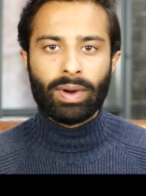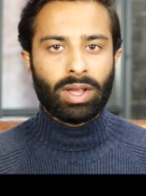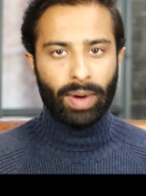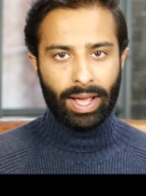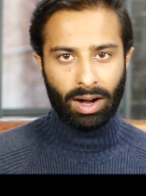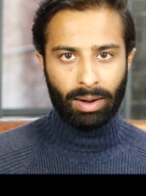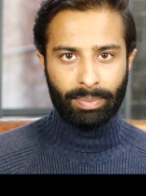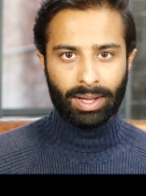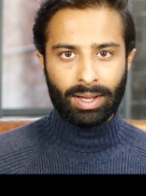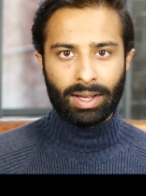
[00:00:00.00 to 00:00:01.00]
when you wake
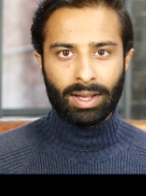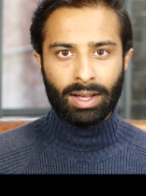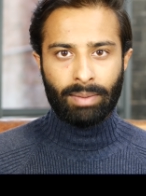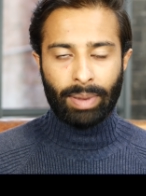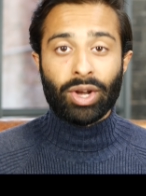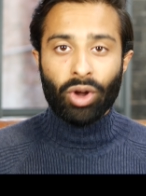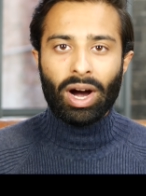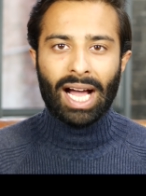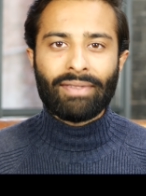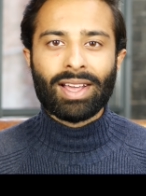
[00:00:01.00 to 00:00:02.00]
up? By
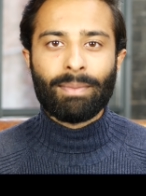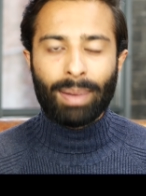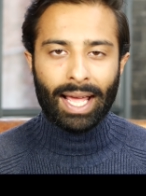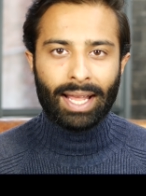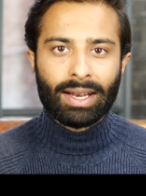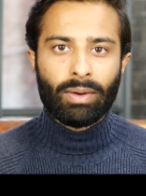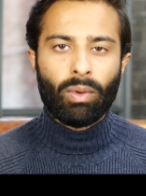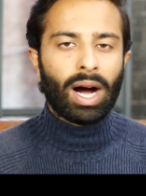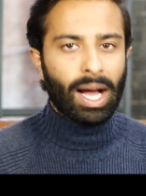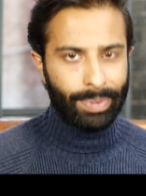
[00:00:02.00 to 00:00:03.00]
not having a plan,
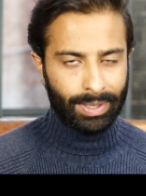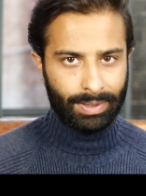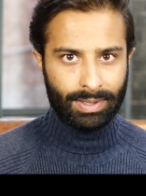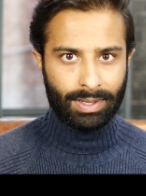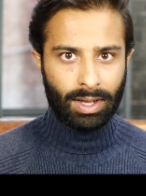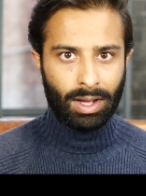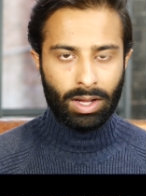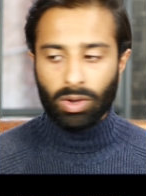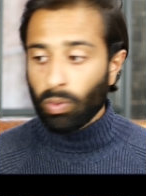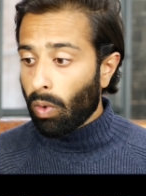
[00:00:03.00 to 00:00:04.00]
what happens?
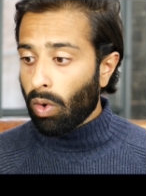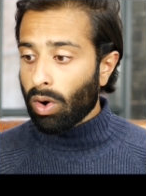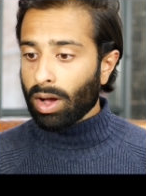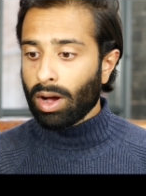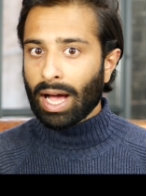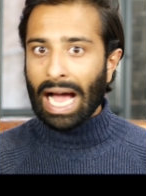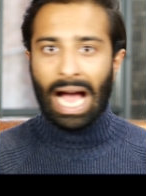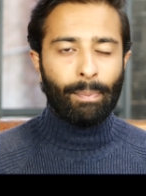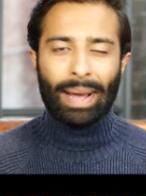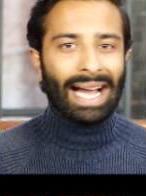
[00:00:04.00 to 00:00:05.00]
You walk
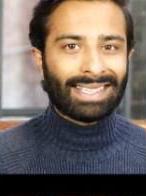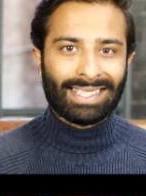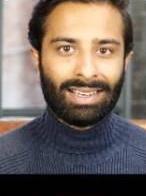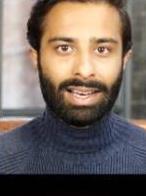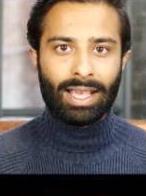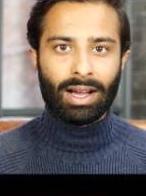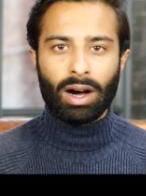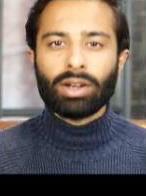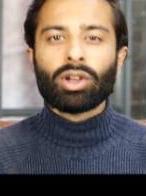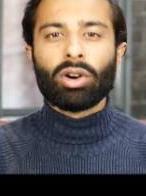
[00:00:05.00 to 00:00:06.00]
haphazardly,
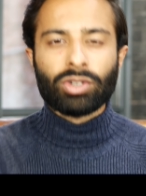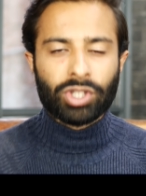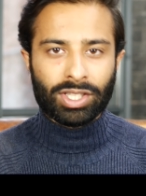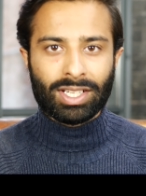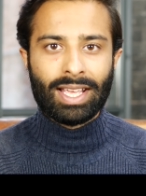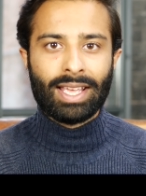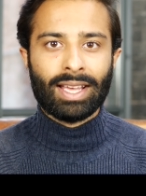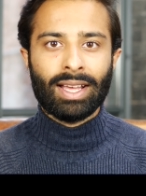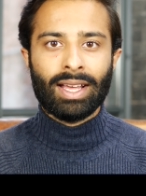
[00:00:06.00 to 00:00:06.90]
unconsciously